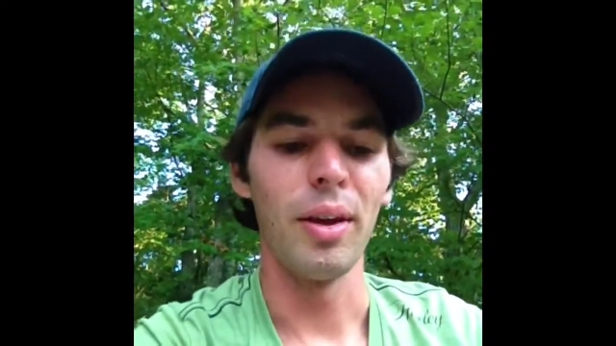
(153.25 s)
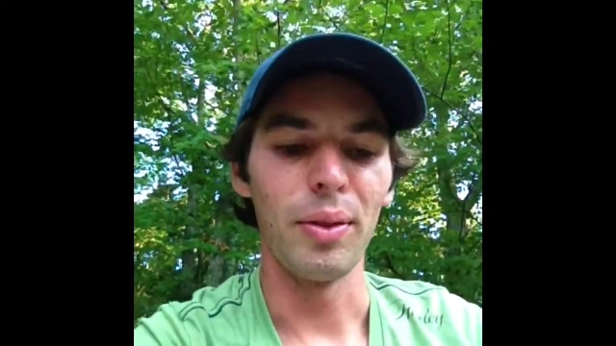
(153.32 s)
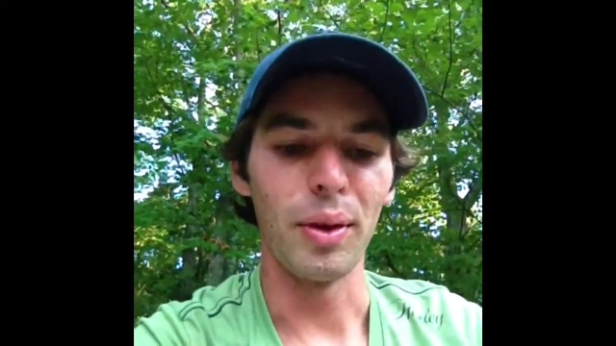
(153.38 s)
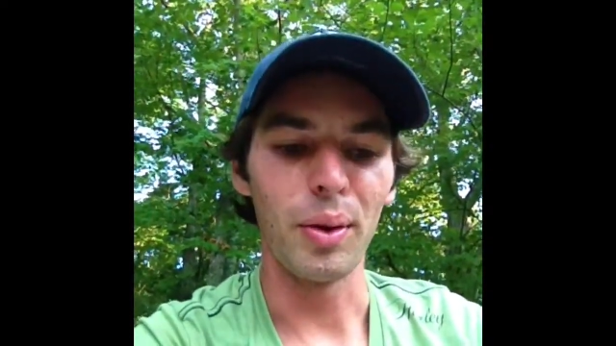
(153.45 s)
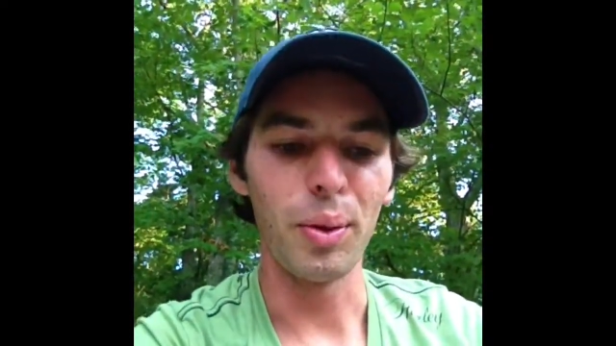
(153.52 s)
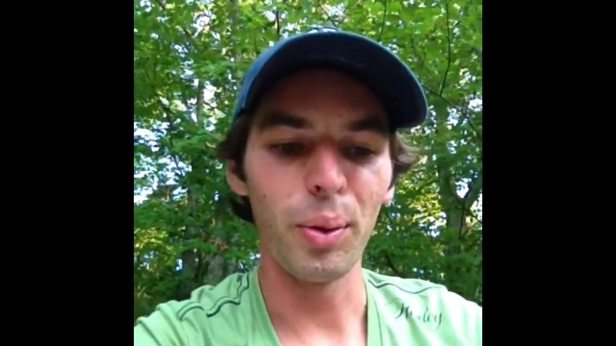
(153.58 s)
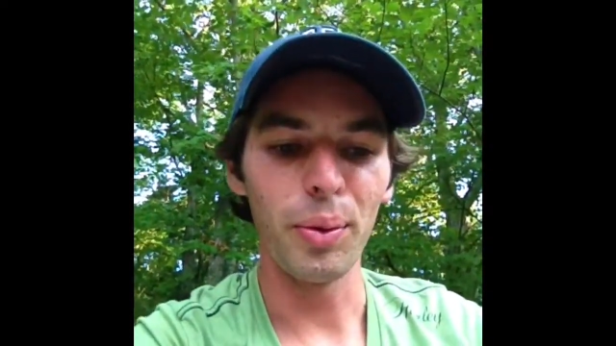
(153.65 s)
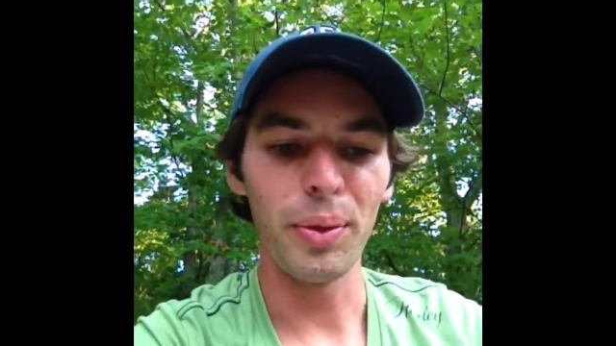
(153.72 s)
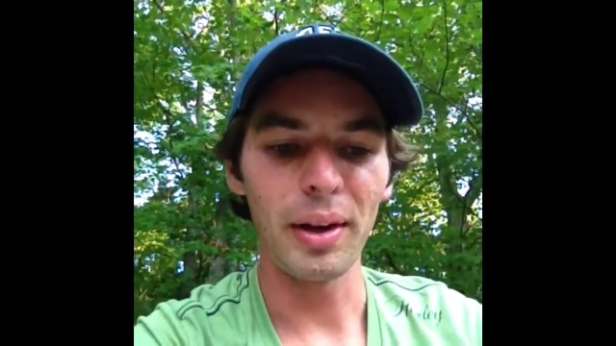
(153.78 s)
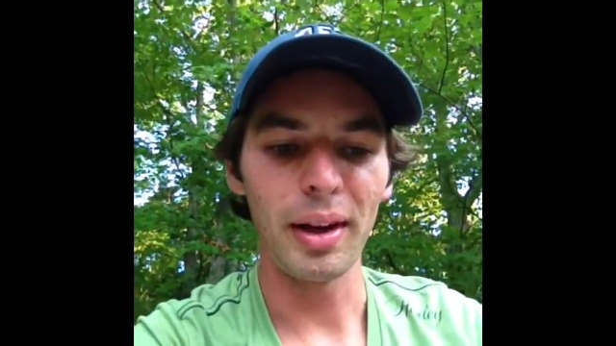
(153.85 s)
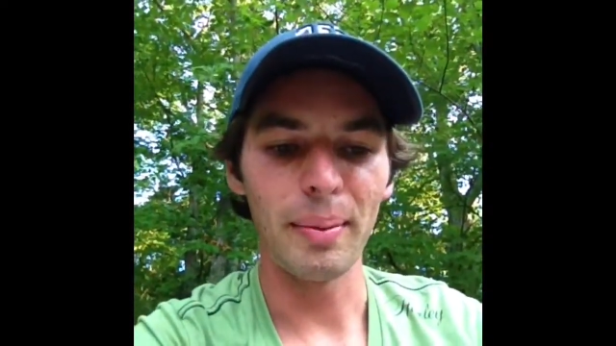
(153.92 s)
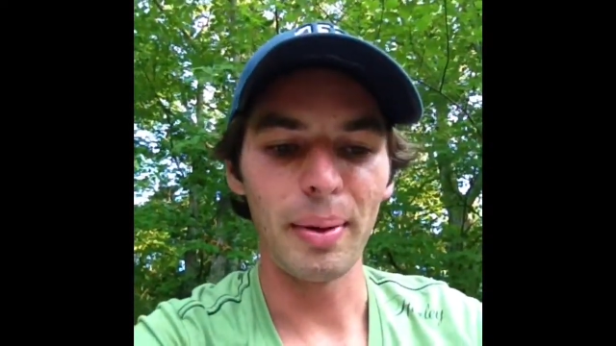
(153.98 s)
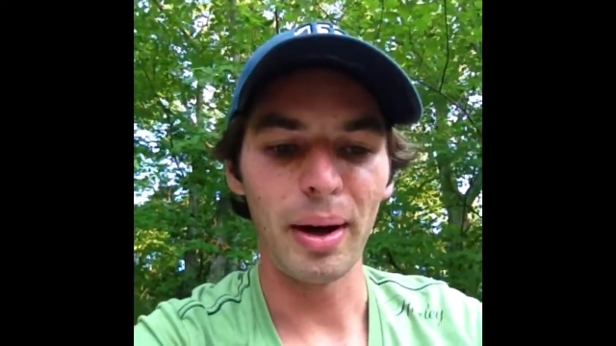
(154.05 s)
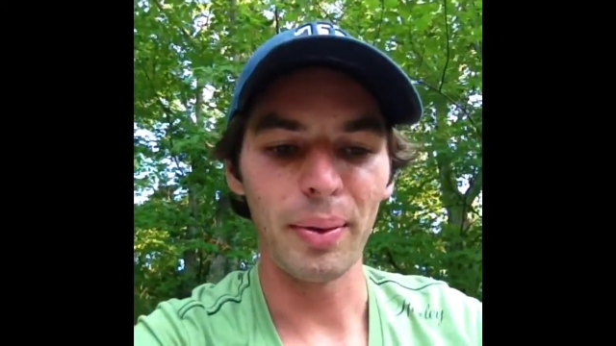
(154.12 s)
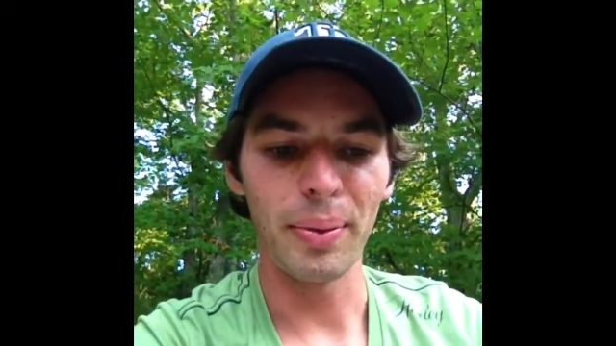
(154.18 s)
The cool thing
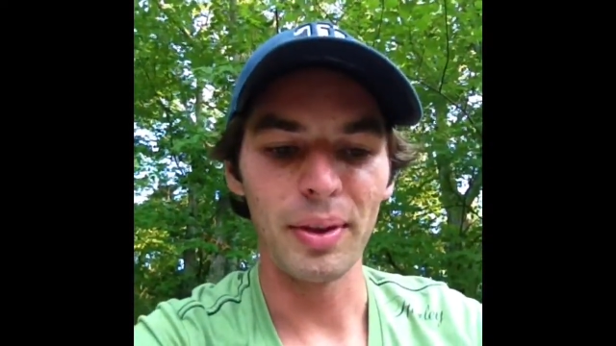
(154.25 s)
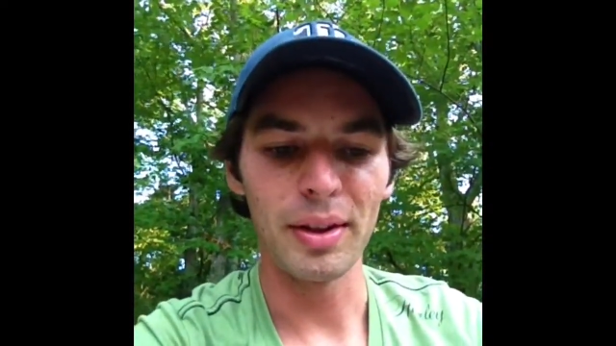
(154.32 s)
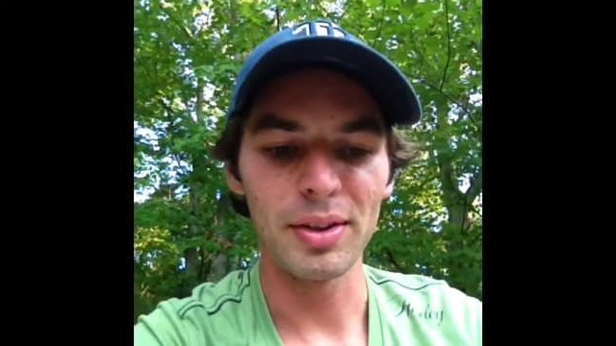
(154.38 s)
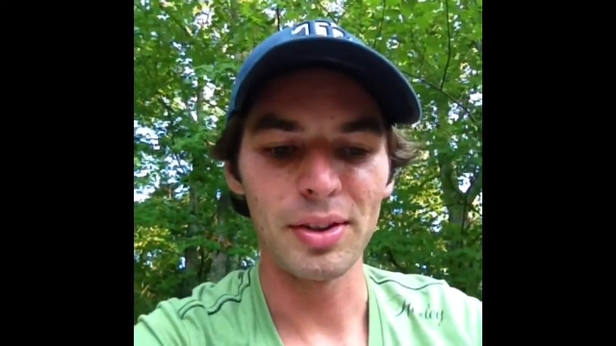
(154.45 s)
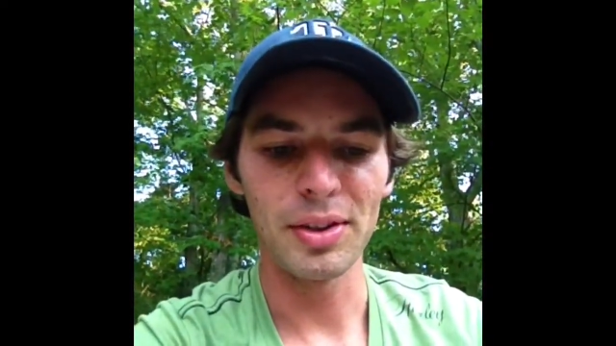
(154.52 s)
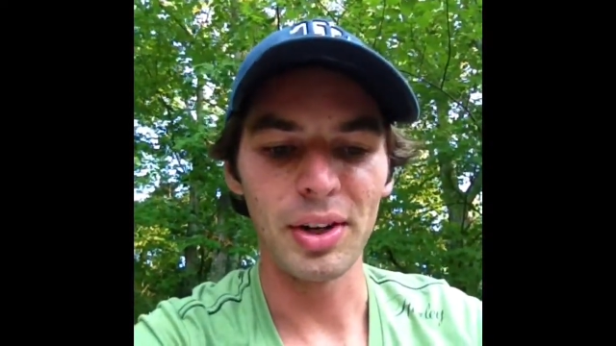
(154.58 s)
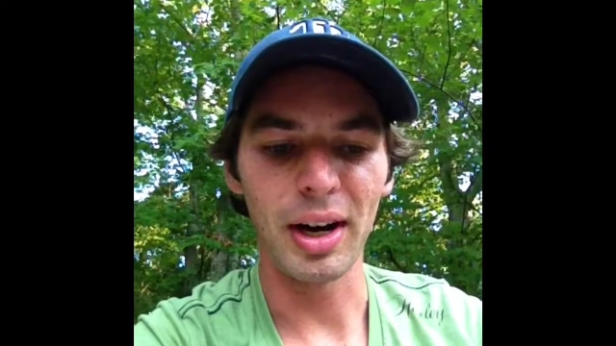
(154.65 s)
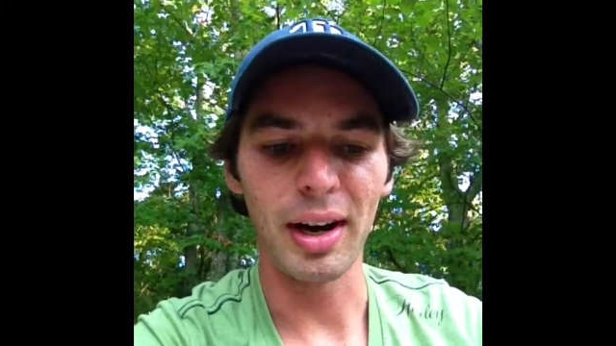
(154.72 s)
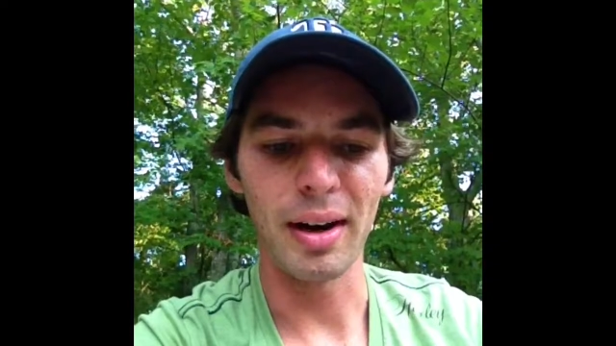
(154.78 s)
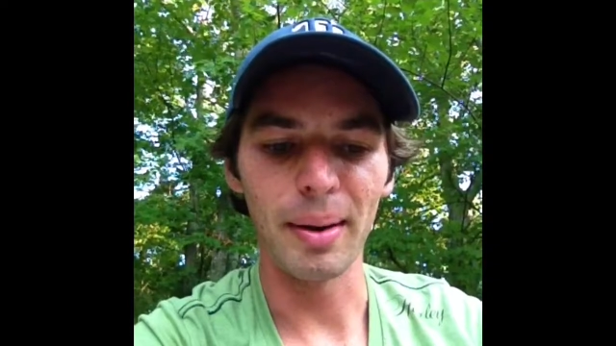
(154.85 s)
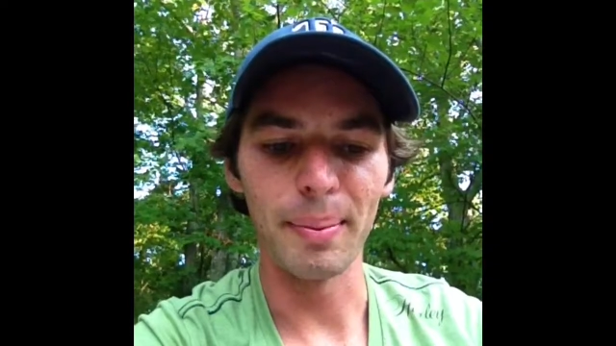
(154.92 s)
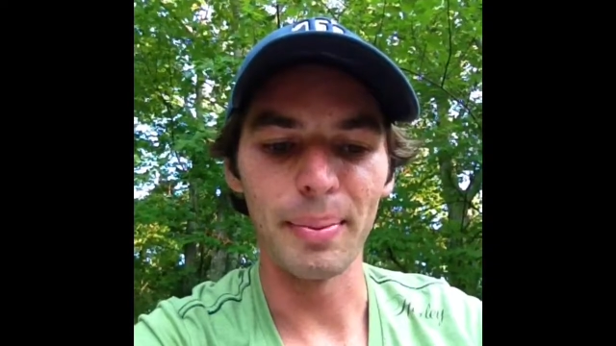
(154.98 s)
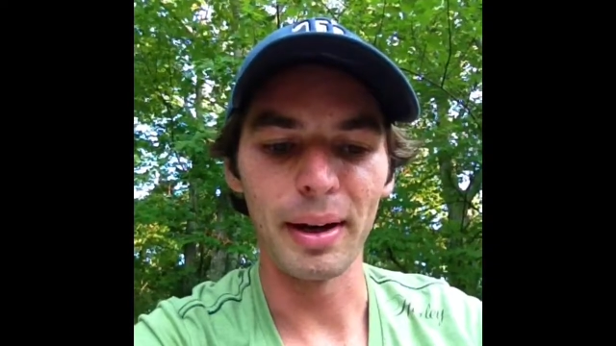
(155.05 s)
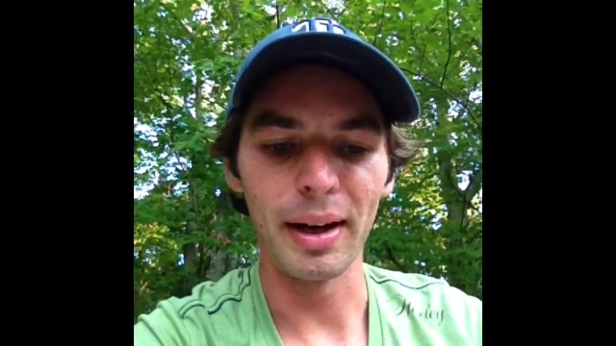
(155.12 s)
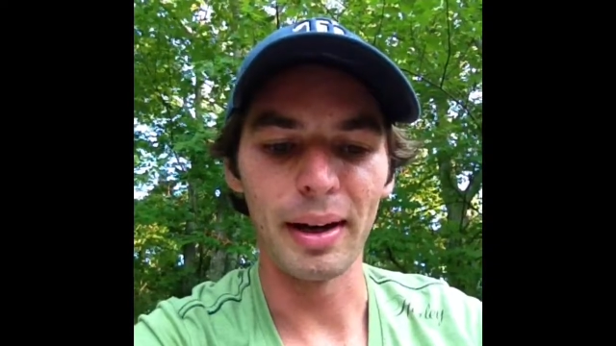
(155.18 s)
about this
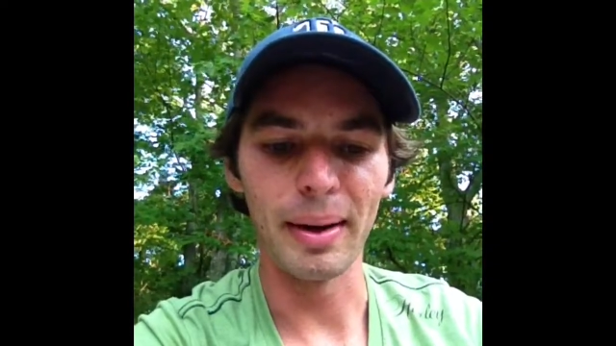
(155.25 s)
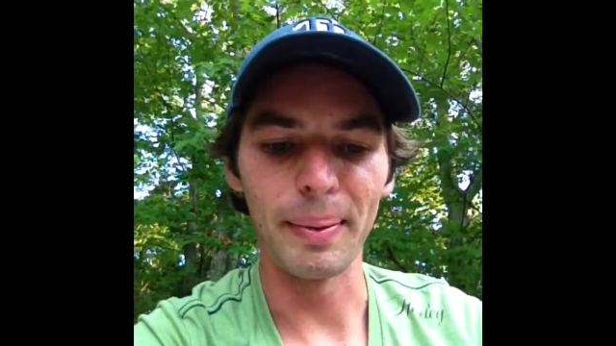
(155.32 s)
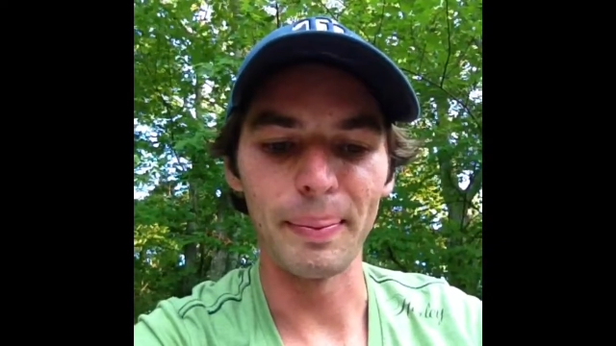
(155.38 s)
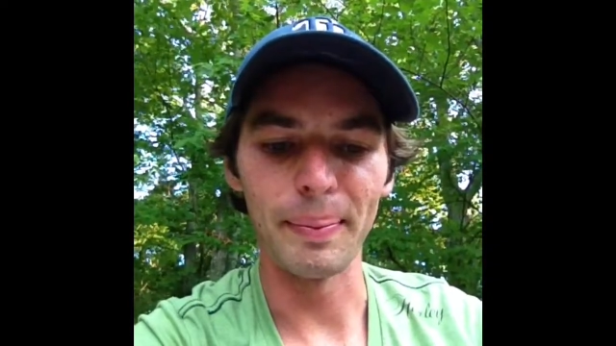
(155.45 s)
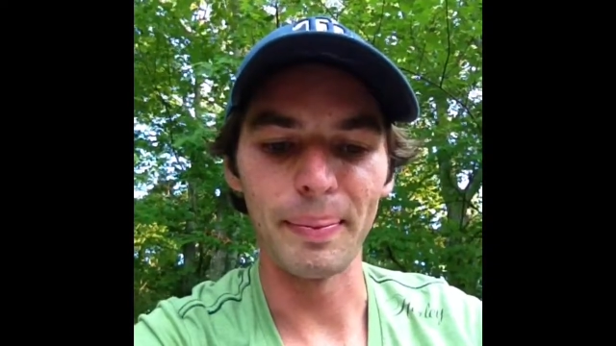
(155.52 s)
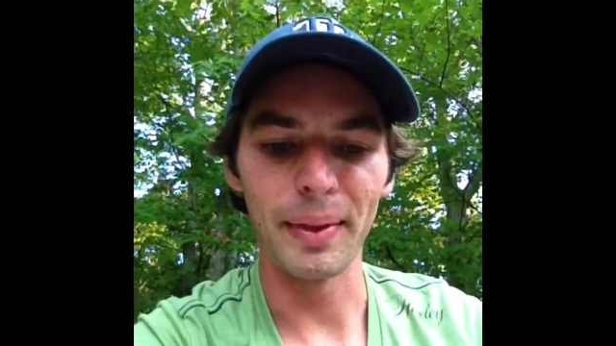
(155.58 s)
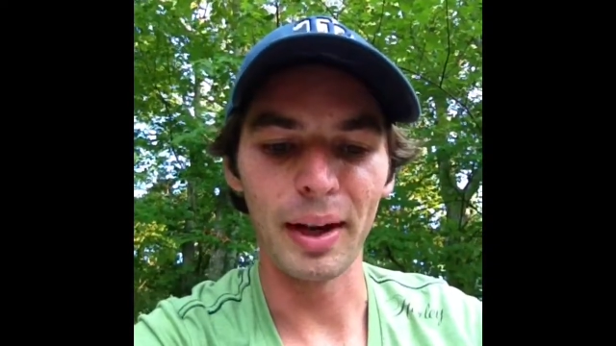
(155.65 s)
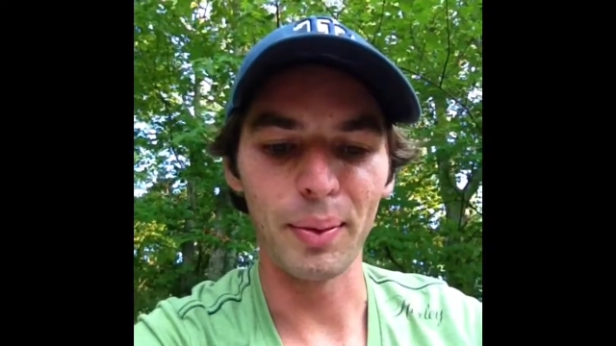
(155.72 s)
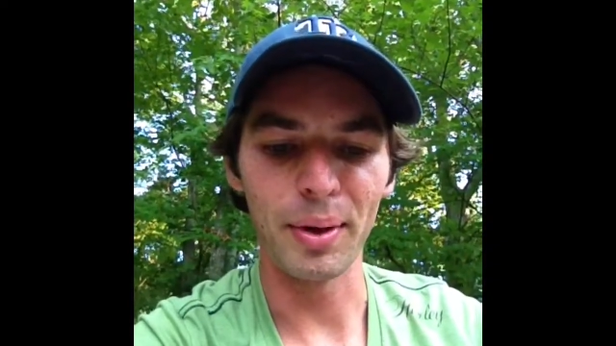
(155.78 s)
job that